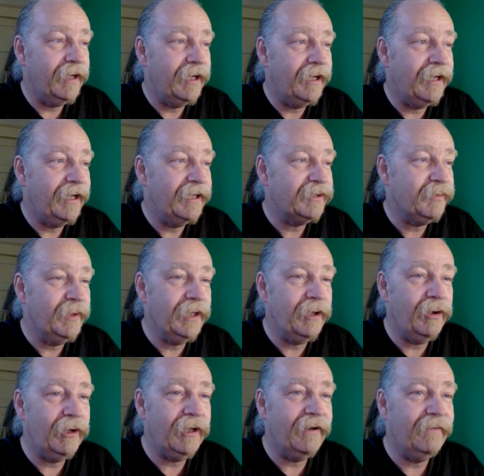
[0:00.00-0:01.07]
Uh, it's really
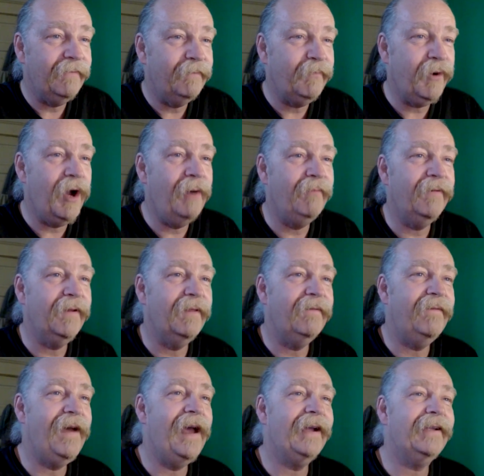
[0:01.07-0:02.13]
only a problem for the
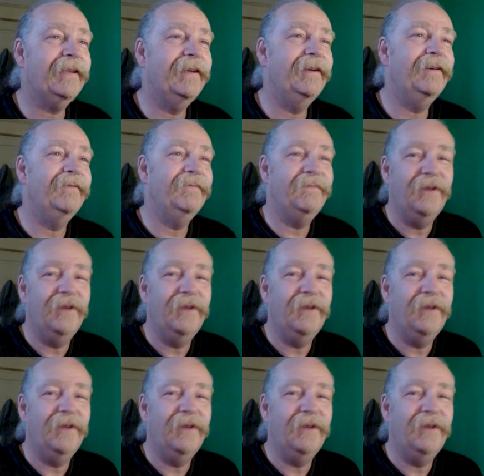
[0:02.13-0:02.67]
fact that,